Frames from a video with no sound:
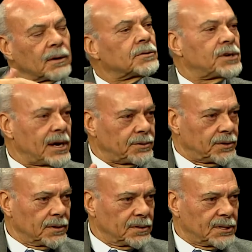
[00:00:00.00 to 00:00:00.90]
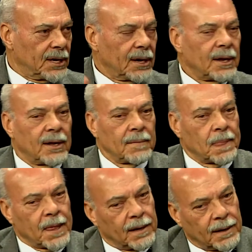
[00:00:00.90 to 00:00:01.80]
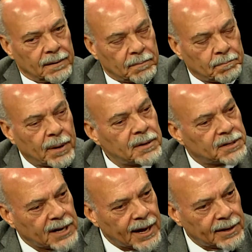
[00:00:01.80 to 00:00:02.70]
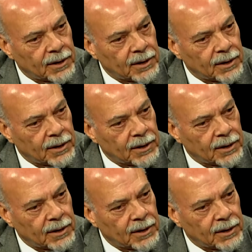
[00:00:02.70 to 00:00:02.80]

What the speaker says: gestures. Bernstein